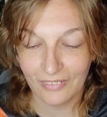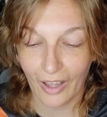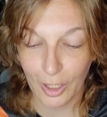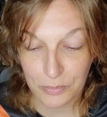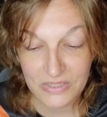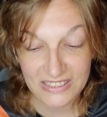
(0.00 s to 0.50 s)

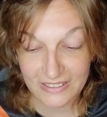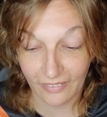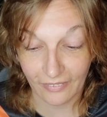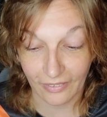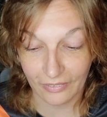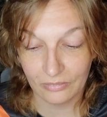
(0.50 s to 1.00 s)
I'm
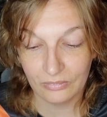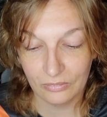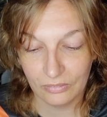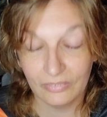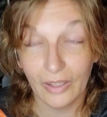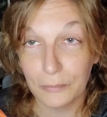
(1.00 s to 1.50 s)
stunning.
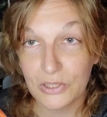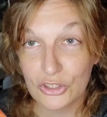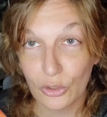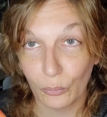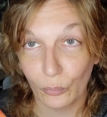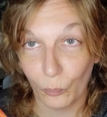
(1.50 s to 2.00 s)
Let me
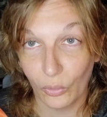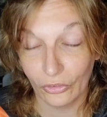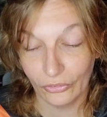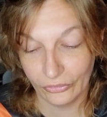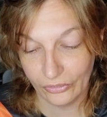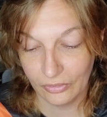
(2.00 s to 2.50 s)
show the
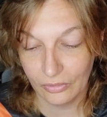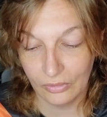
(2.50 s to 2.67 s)
world.